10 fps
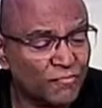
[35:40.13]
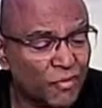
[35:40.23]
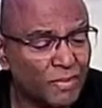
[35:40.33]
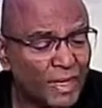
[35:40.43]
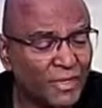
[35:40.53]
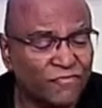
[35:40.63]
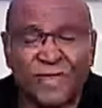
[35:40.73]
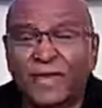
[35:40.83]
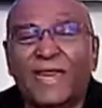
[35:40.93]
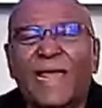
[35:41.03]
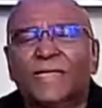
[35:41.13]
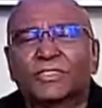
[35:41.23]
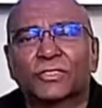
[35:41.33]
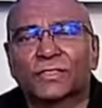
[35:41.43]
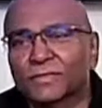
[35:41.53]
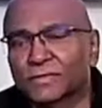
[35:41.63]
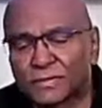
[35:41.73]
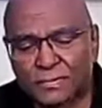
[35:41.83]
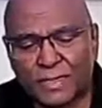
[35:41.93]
for belly fat? Excellent.